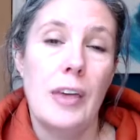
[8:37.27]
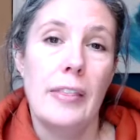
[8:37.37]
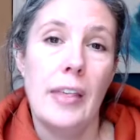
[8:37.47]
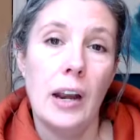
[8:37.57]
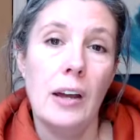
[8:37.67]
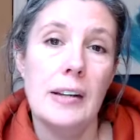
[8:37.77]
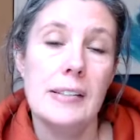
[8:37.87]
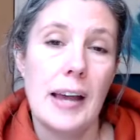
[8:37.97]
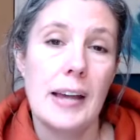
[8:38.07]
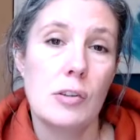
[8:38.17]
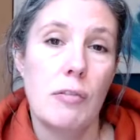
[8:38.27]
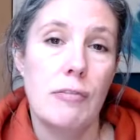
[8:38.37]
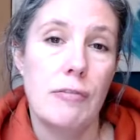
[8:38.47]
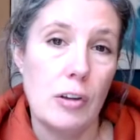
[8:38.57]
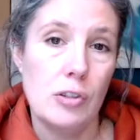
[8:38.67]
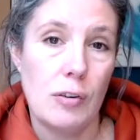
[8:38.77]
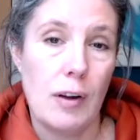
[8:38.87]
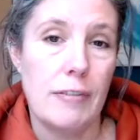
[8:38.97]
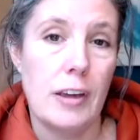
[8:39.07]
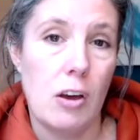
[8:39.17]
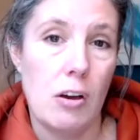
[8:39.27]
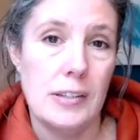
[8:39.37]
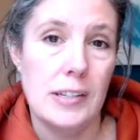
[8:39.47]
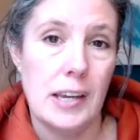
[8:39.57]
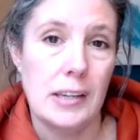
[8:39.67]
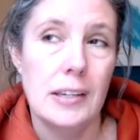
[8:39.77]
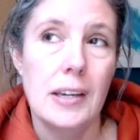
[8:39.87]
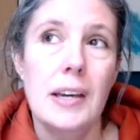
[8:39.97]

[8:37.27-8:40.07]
then they're likely to ask for photographic ID.